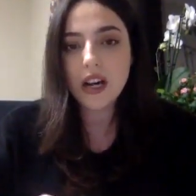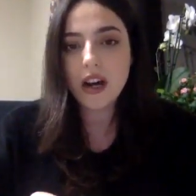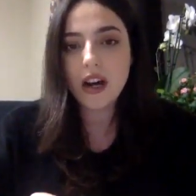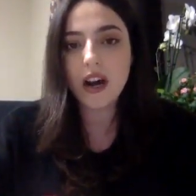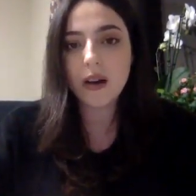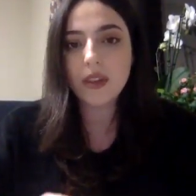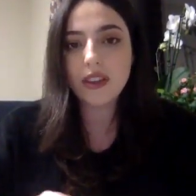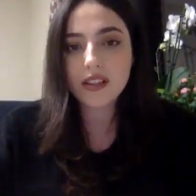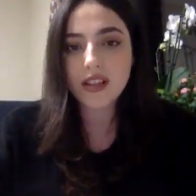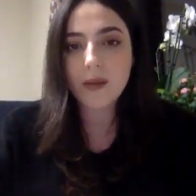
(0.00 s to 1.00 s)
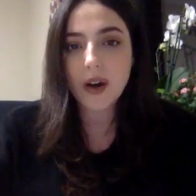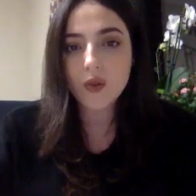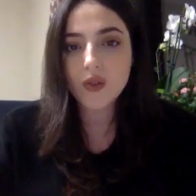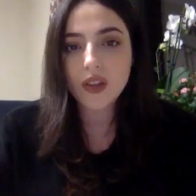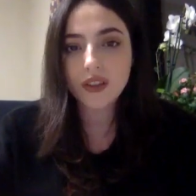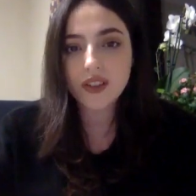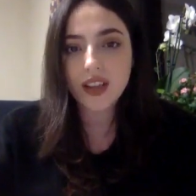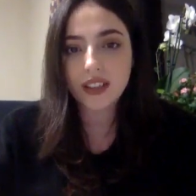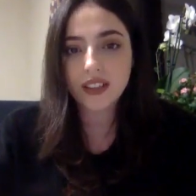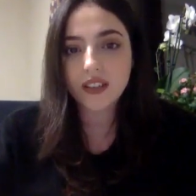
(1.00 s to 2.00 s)
Um, this time I also
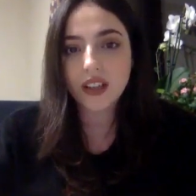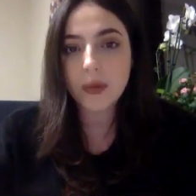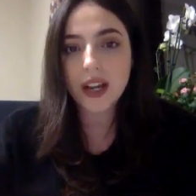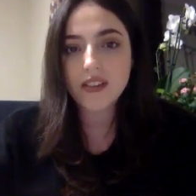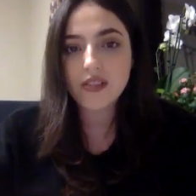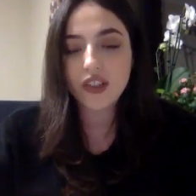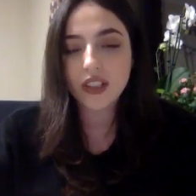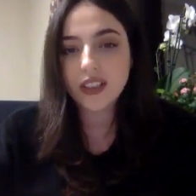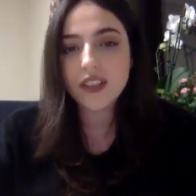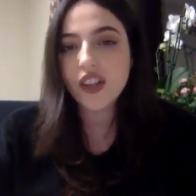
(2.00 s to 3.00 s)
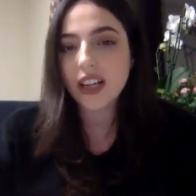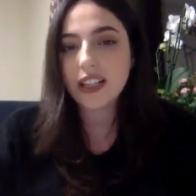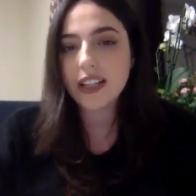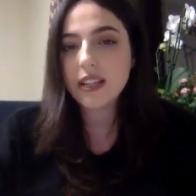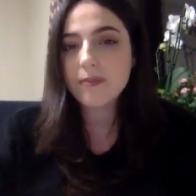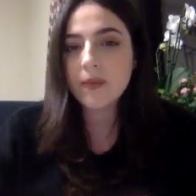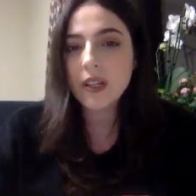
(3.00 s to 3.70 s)
decided to apply strategically